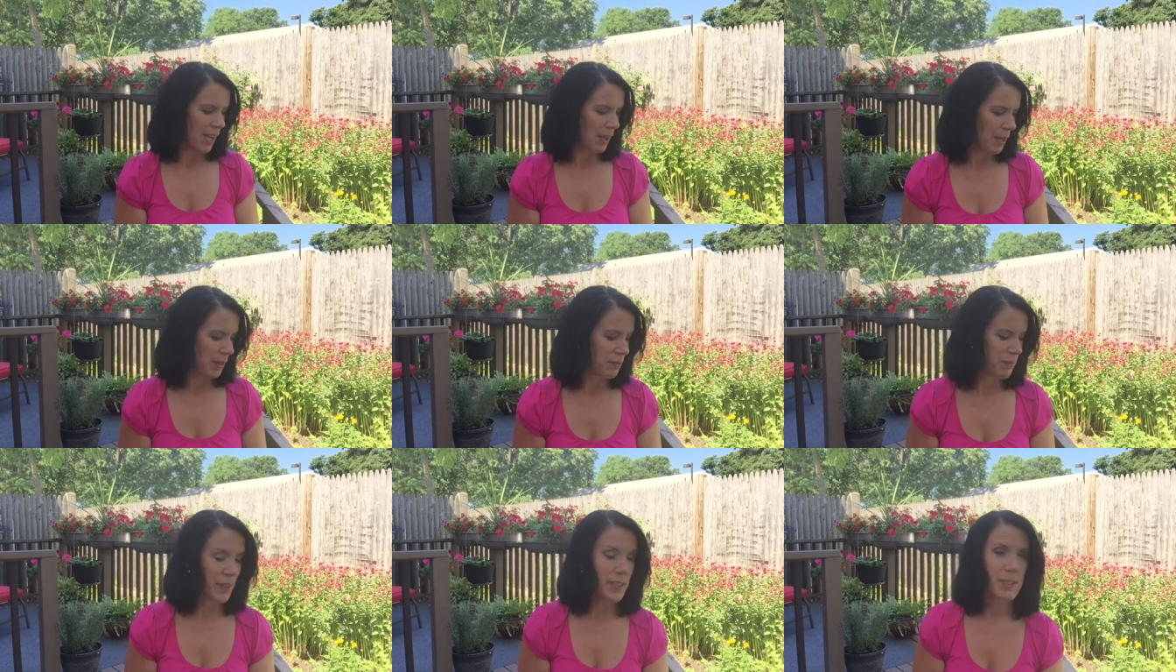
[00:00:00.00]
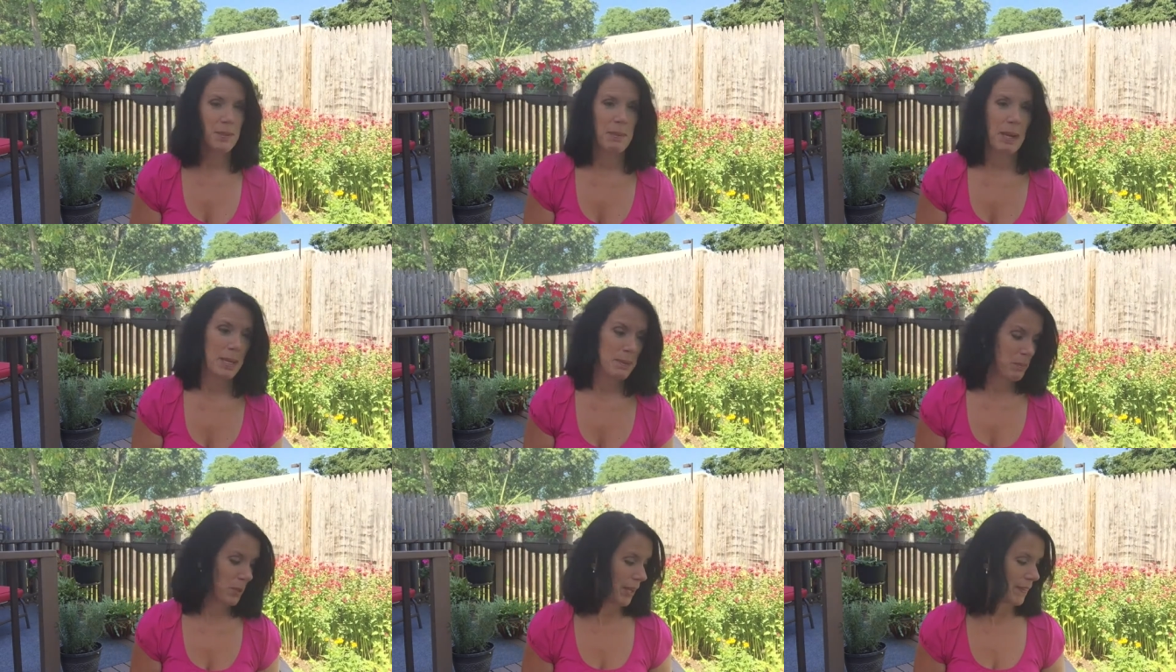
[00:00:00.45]
A friend of
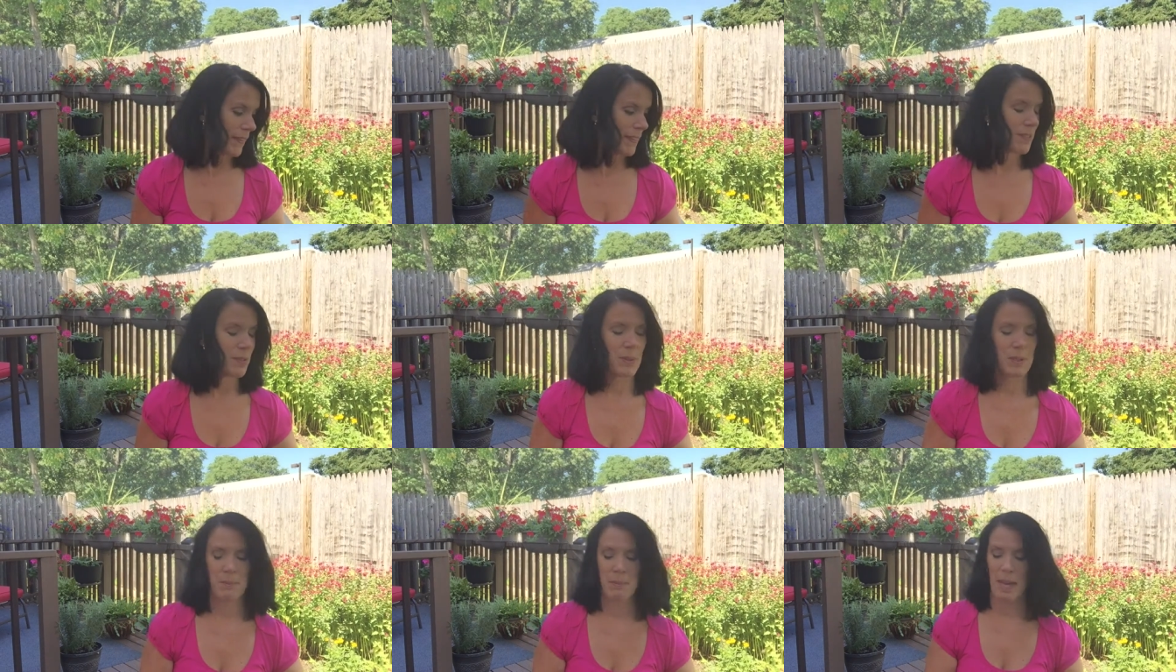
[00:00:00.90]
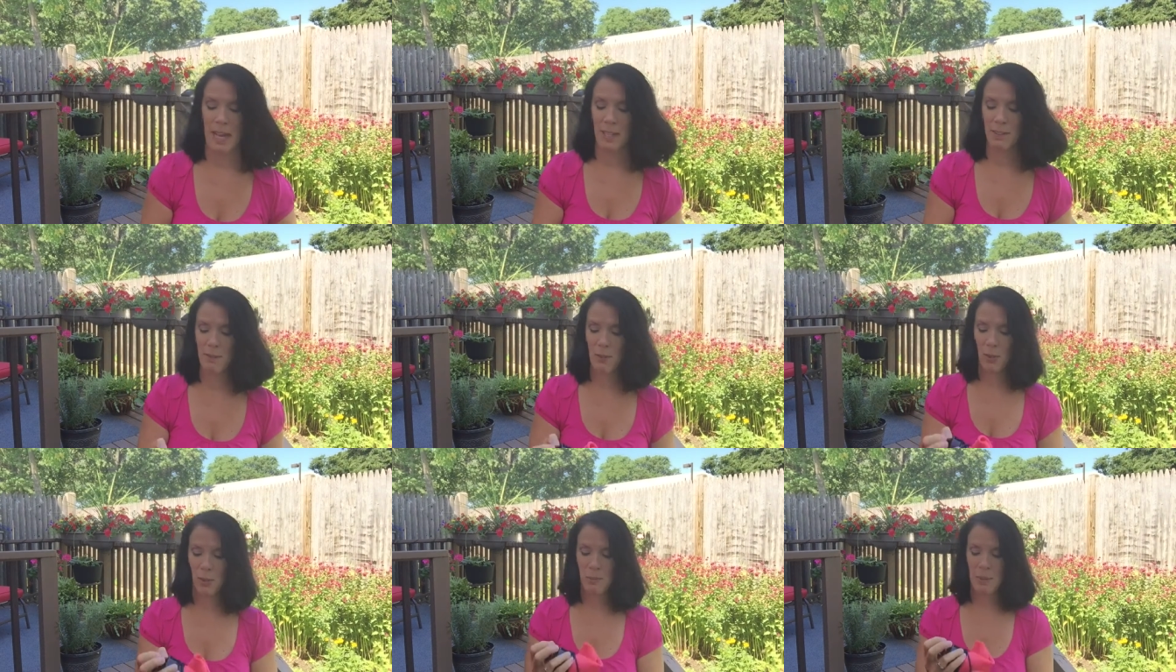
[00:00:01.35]
mine brought this one back
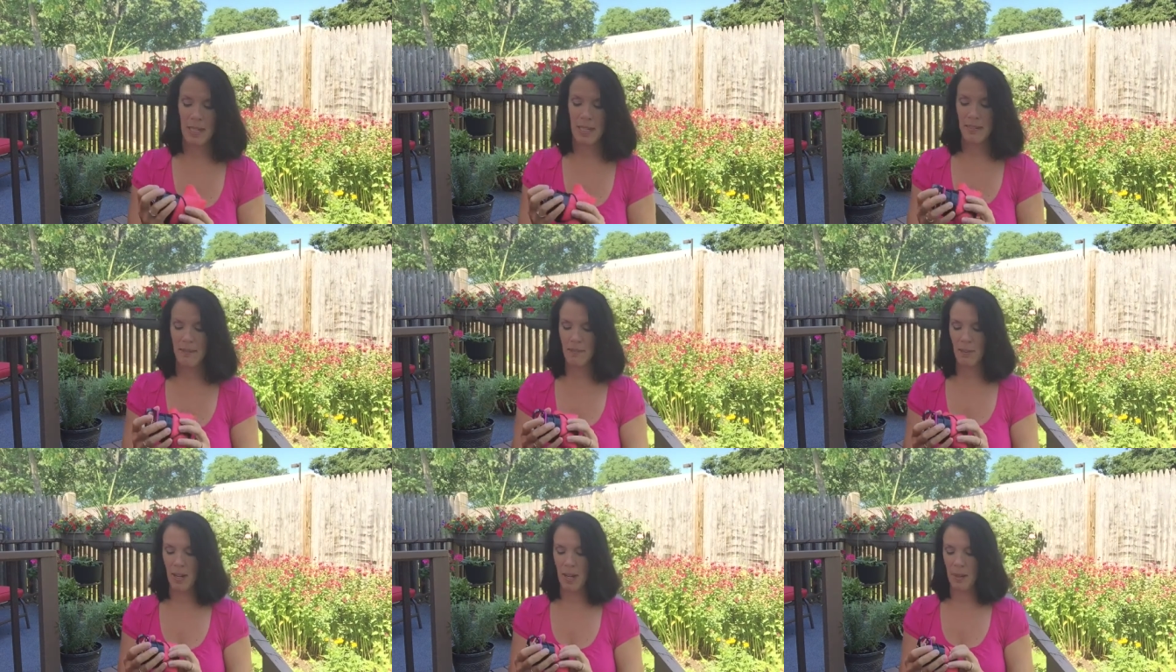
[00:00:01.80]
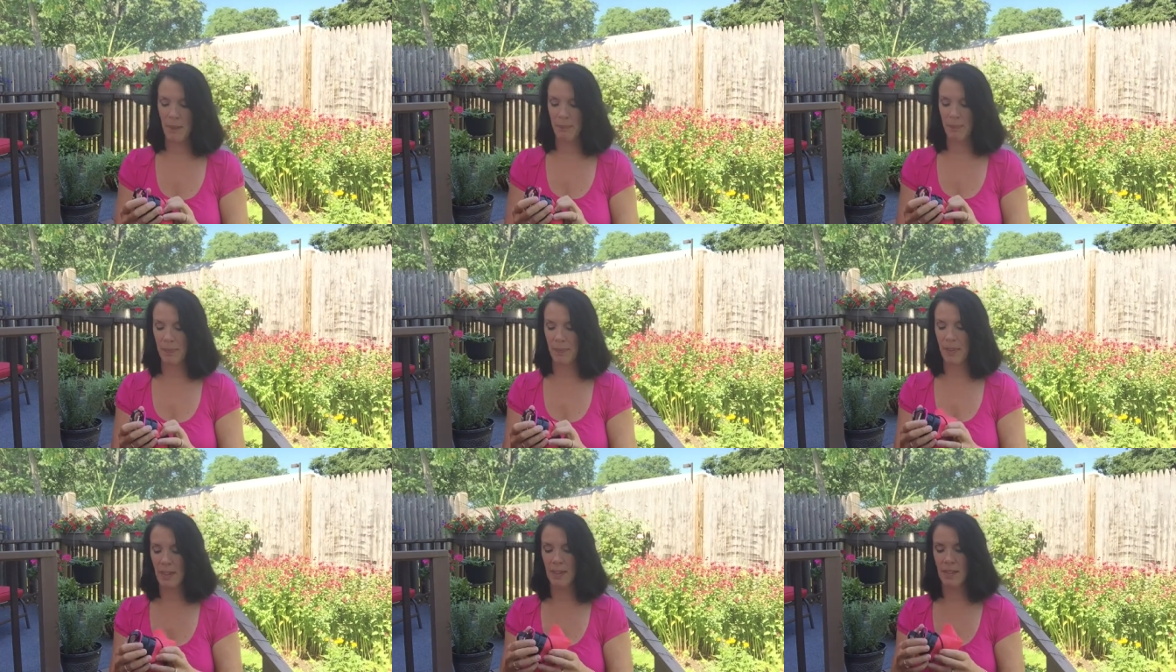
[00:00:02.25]
for me
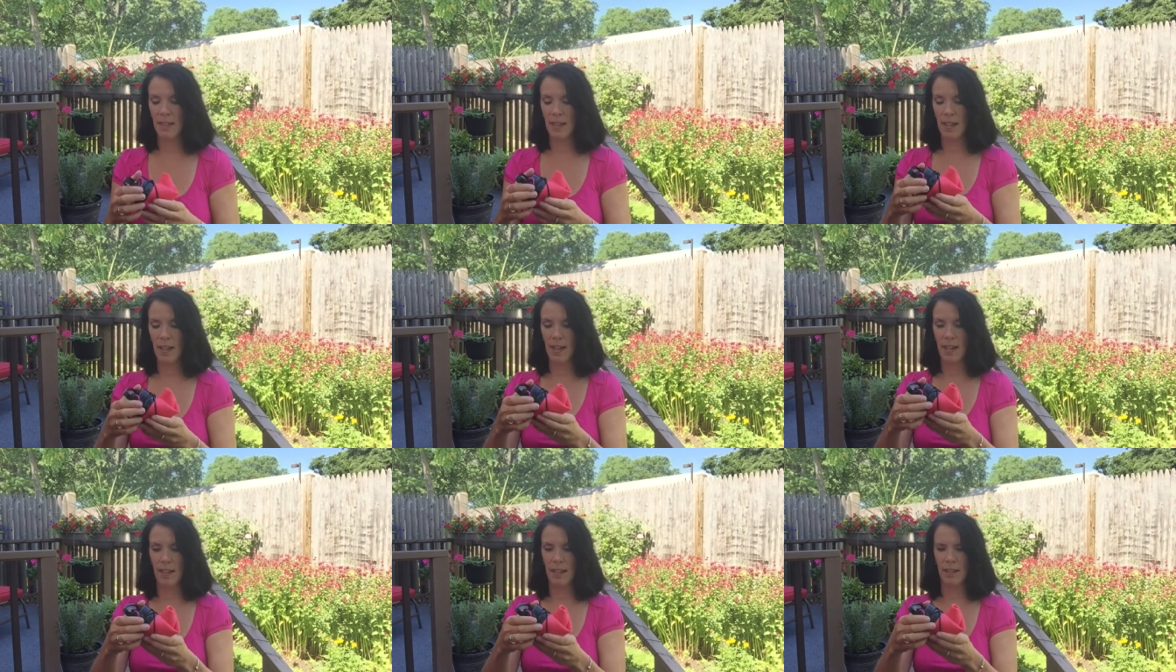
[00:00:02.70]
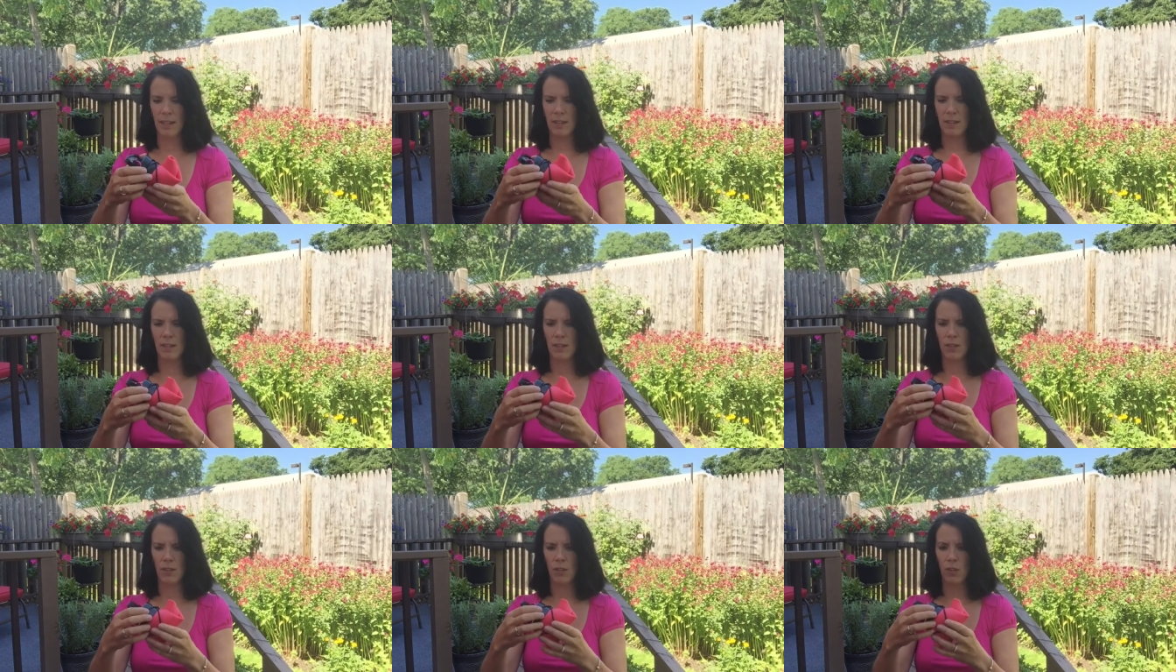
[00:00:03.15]
from
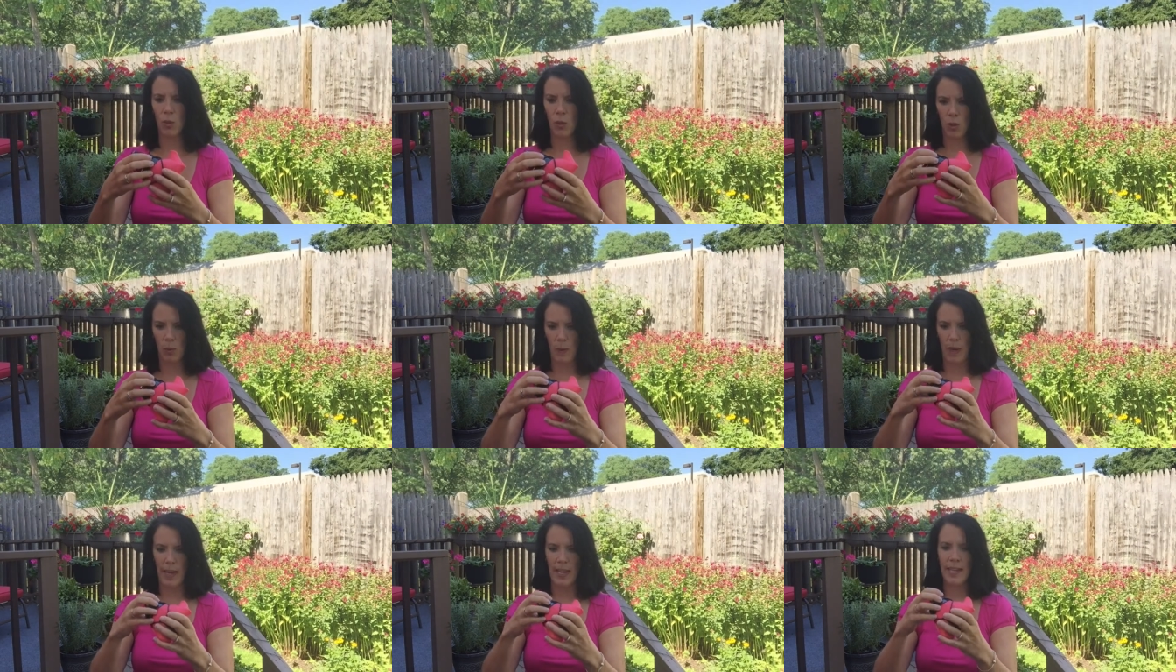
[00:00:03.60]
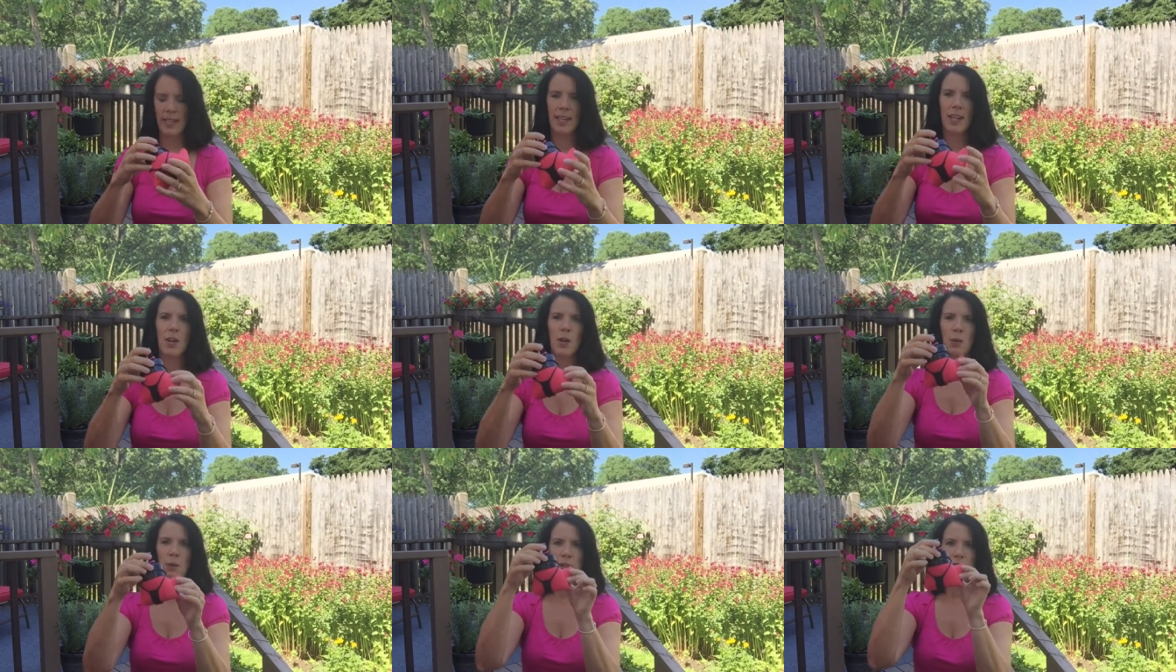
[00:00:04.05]
Norway,
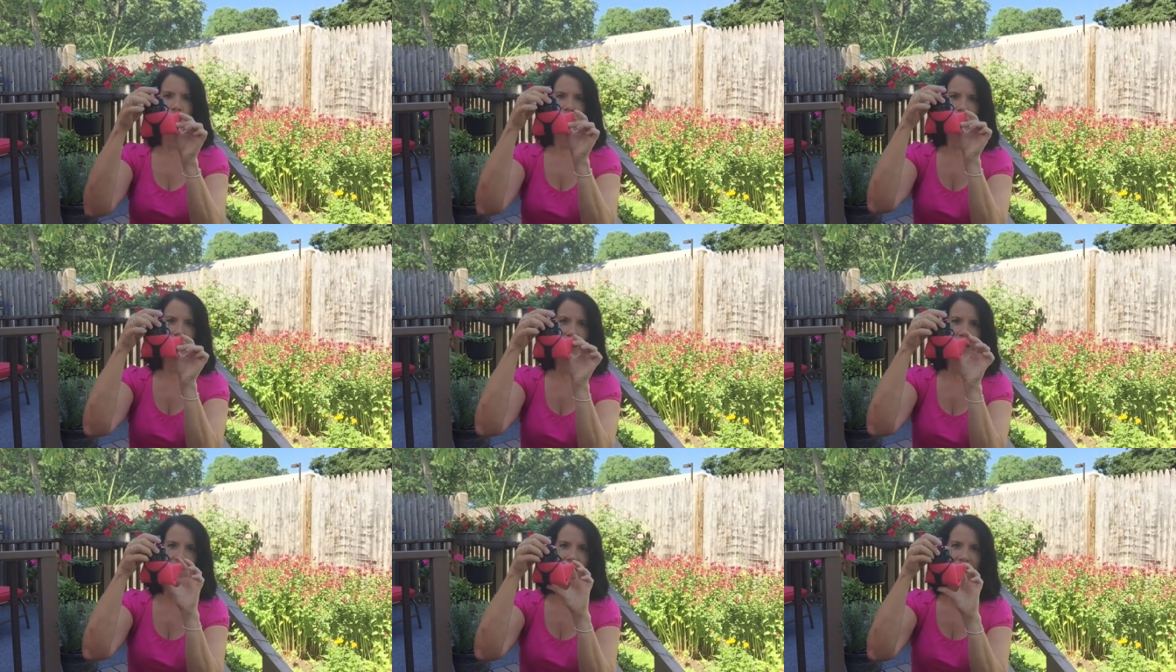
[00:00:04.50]
which is great.